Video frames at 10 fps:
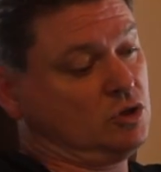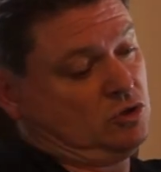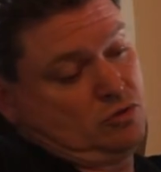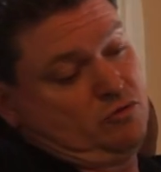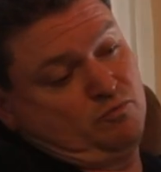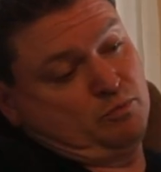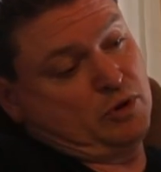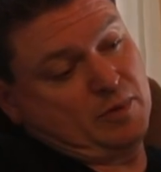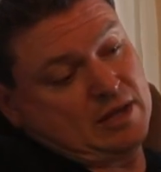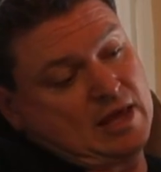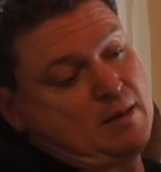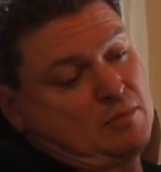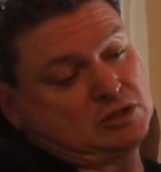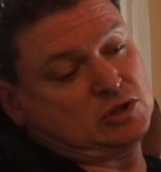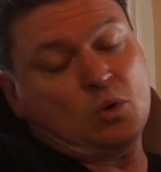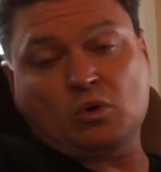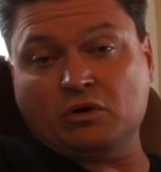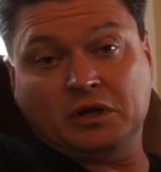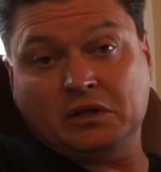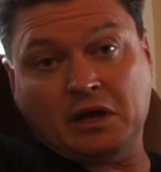you put about that much
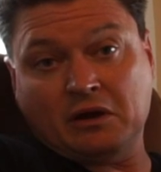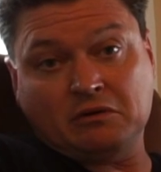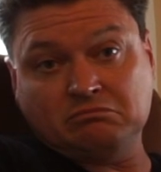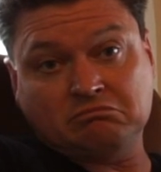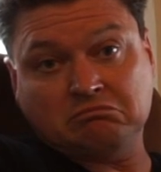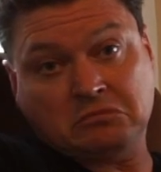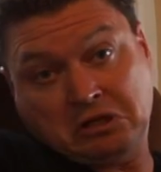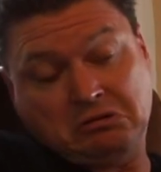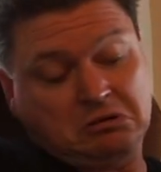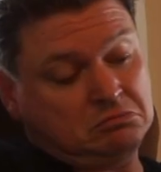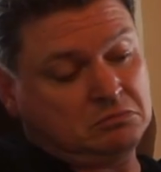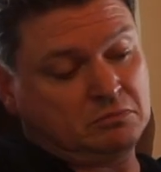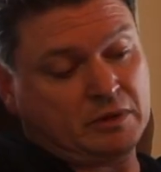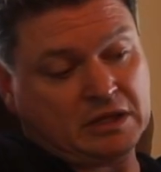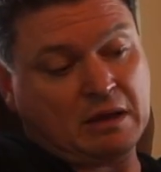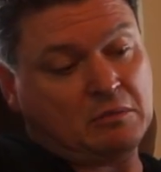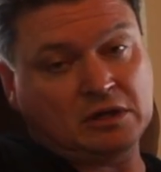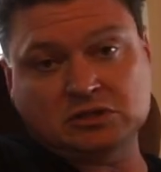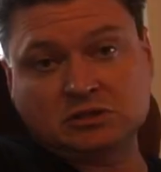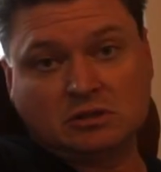corn in there, I don't know, about that
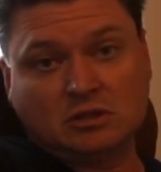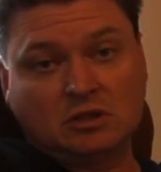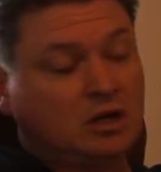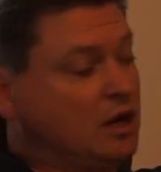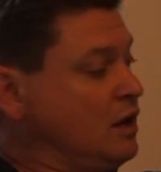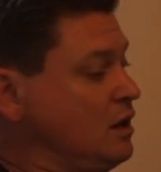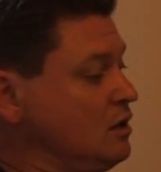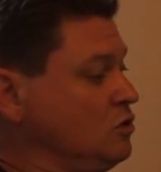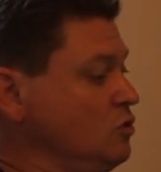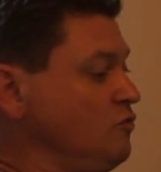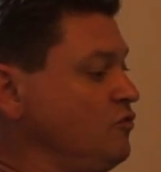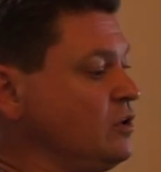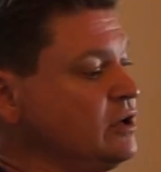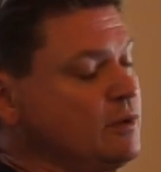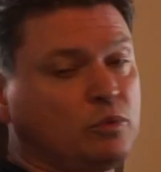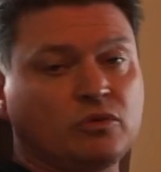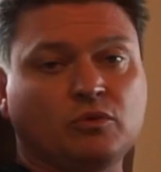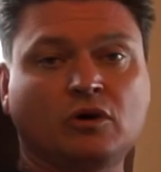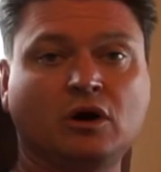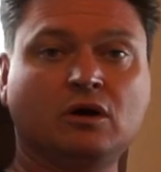much, and you fill it up
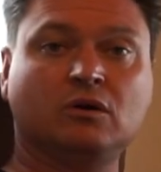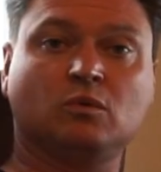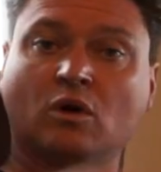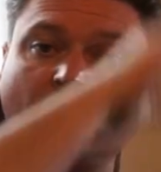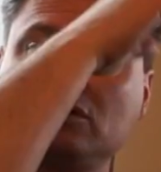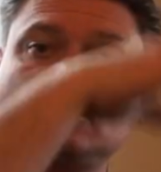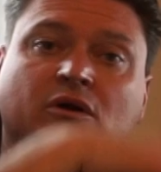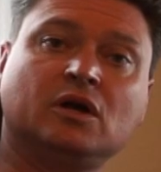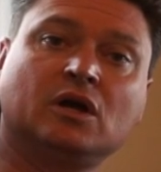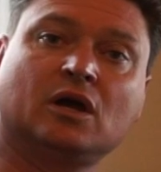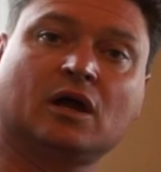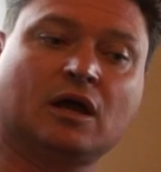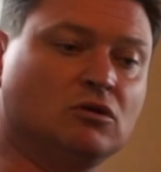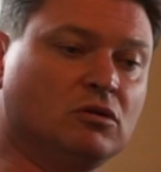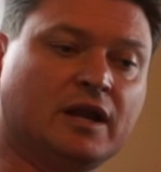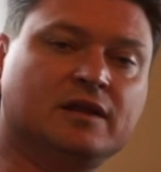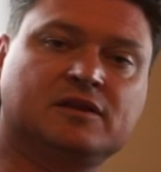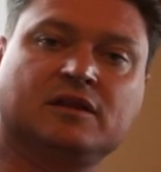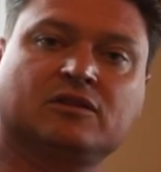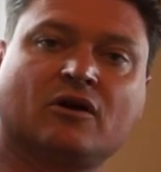with uh, water and you let it
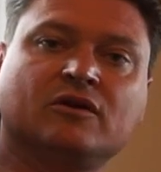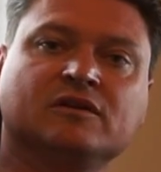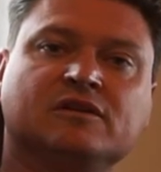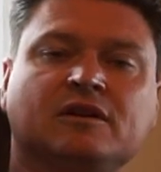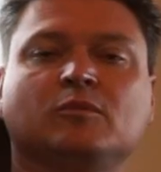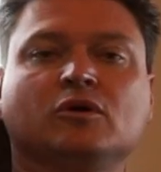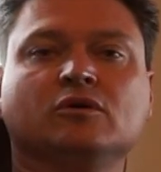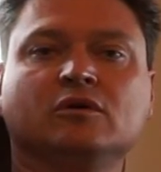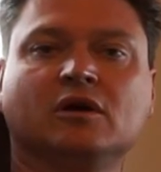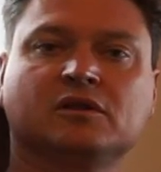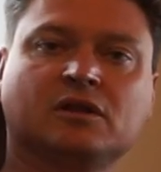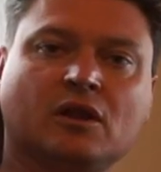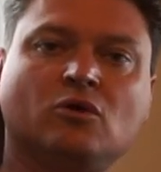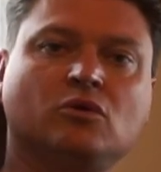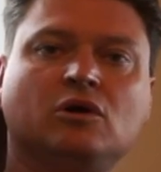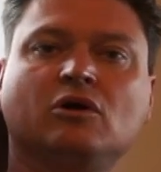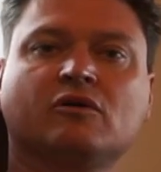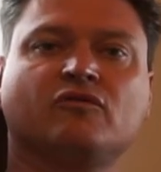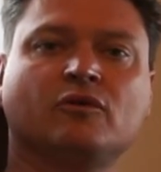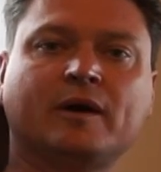sit there and simmer, a slow
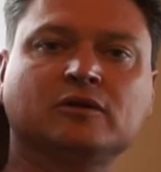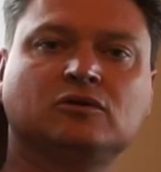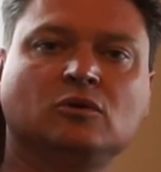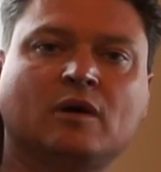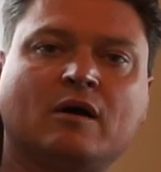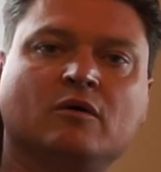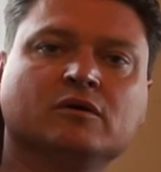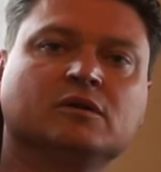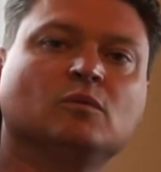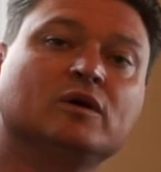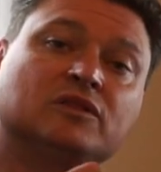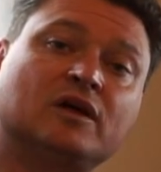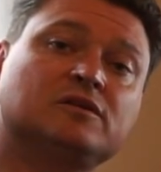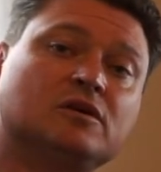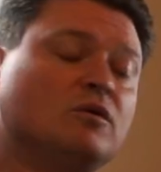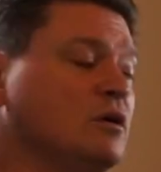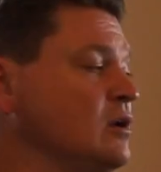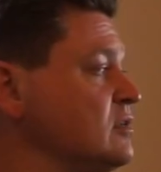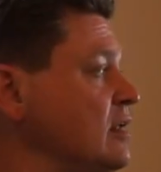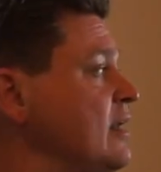cook for about two hours. What that's doing
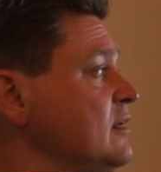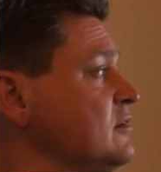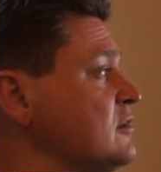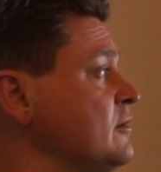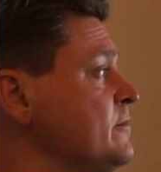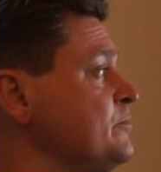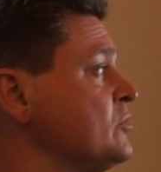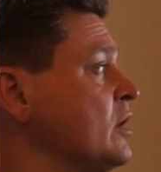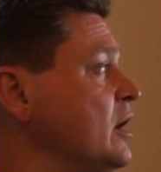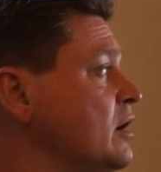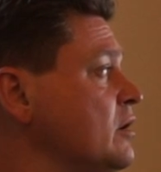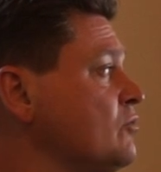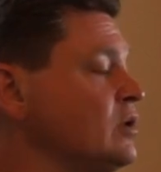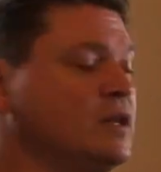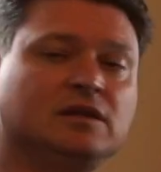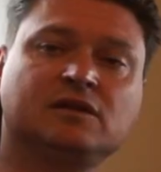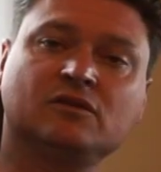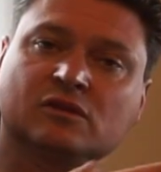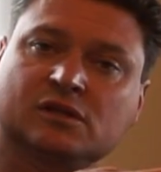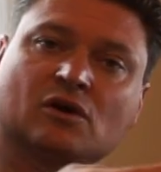is that is uh,
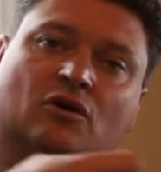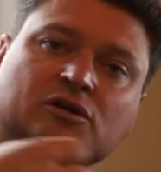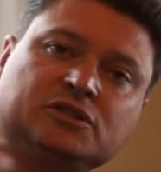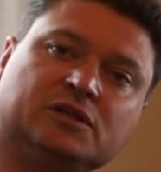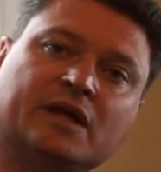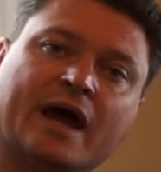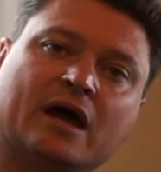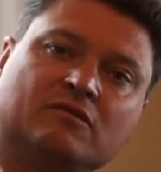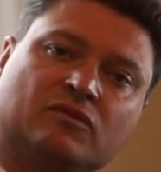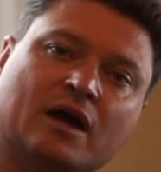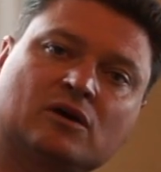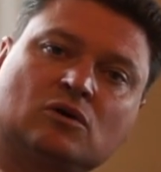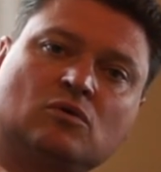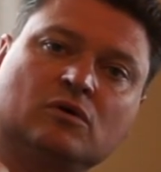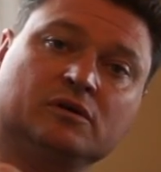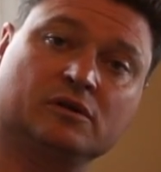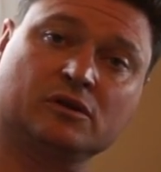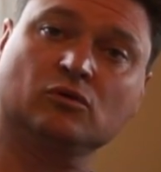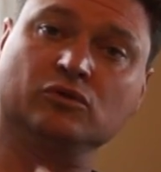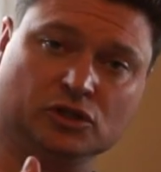releasing the starches out of that corn,
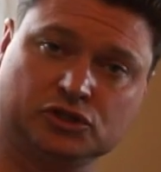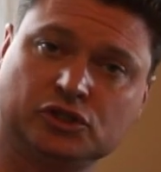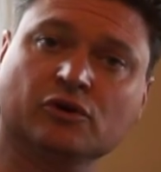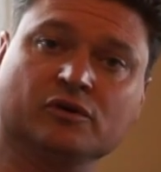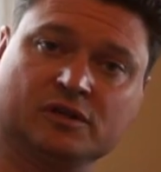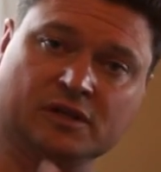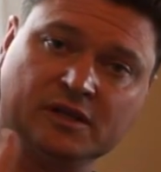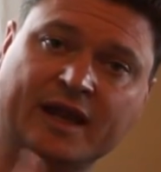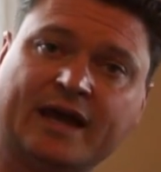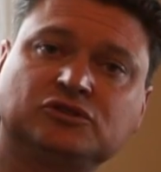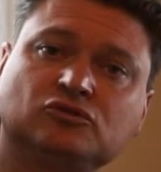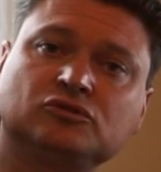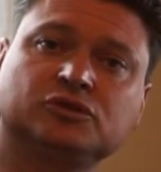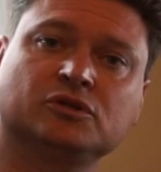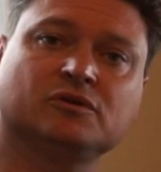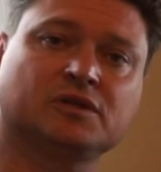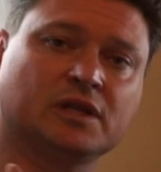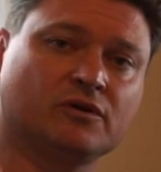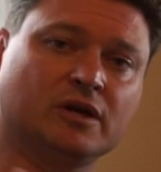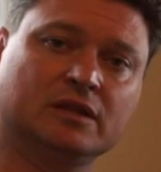so the sugars, the natural sugars
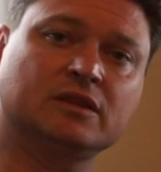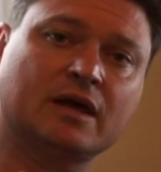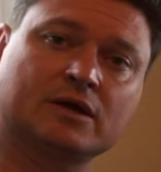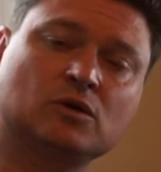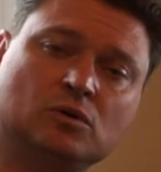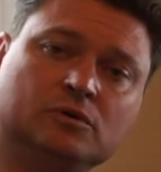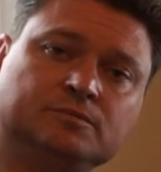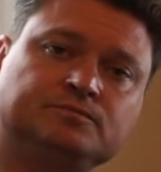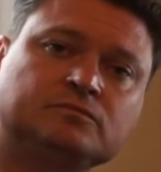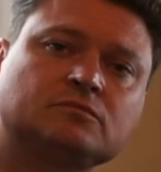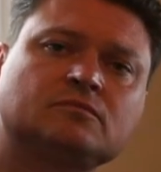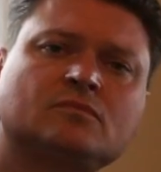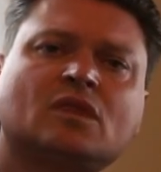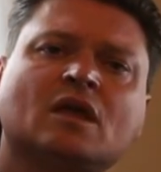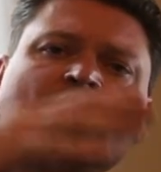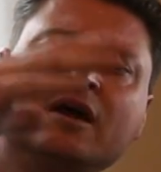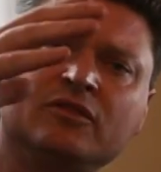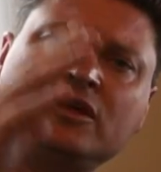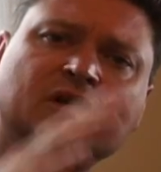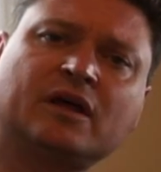that are in that corn.
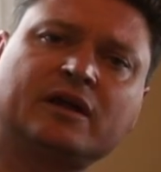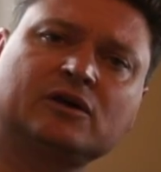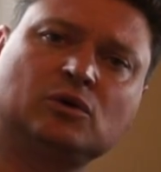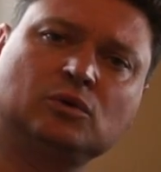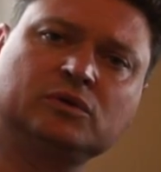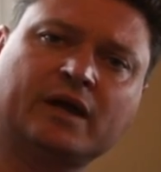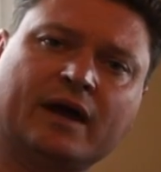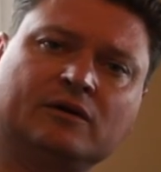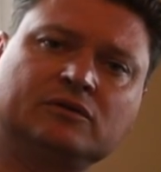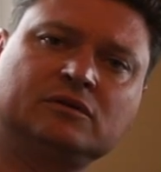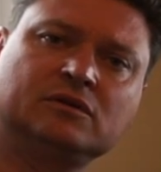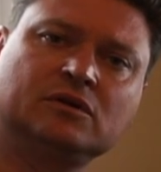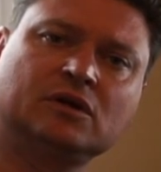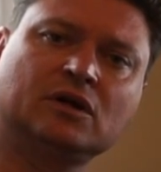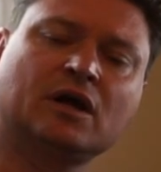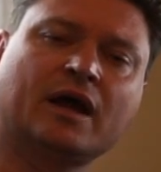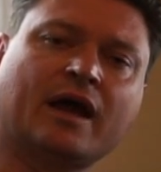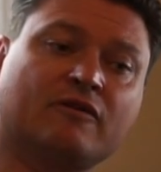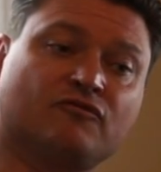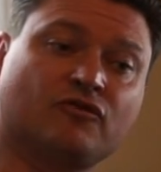Then you let it cool down,
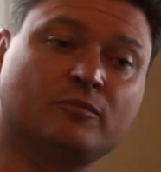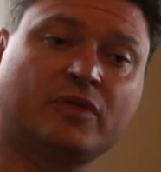and from